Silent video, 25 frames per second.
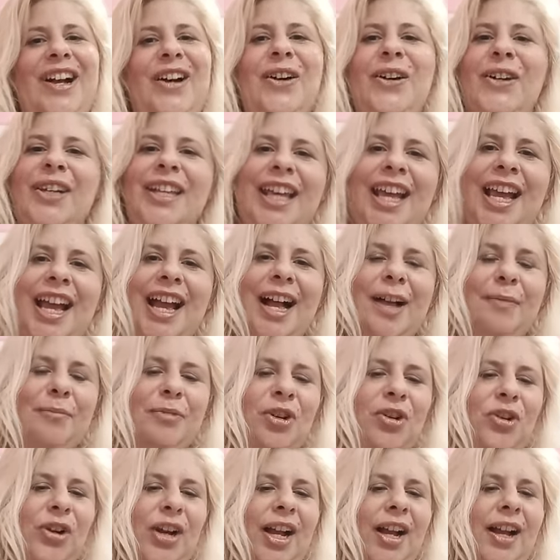Okay,
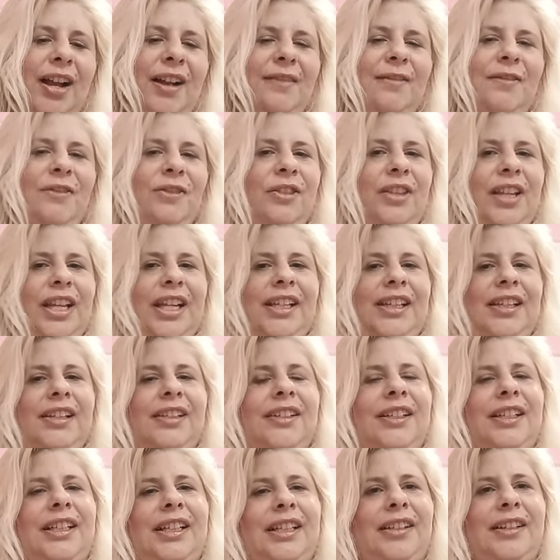I'm gonna have on the
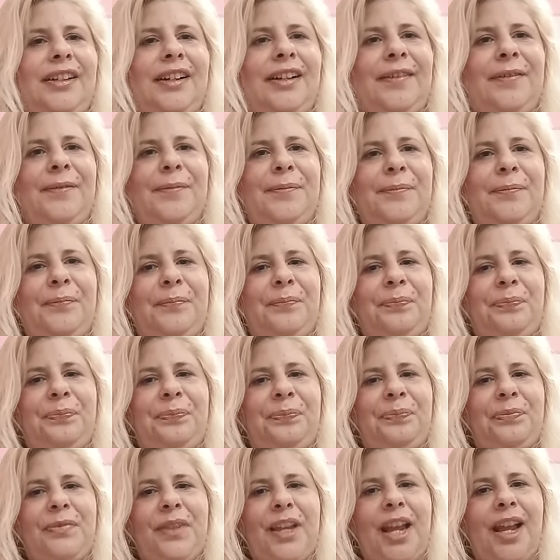internet now.
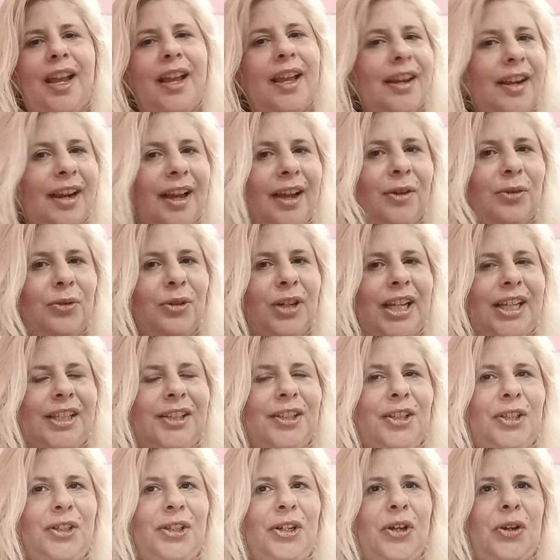And I will
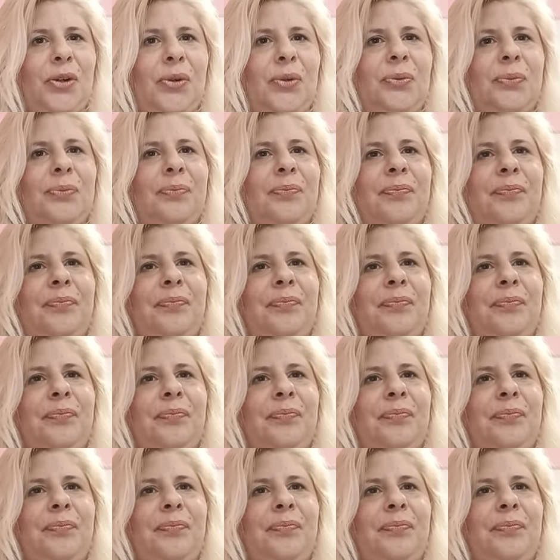let you know.